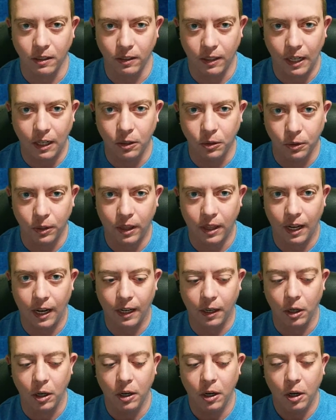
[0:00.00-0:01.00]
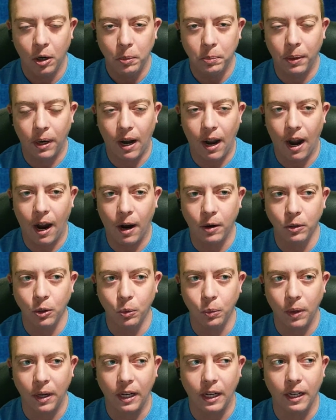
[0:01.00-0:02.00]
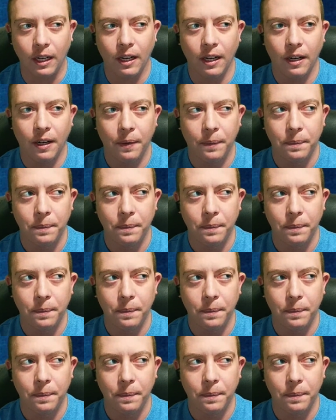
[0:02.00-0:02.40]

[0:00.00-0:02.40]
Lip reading: legal thing, but how do we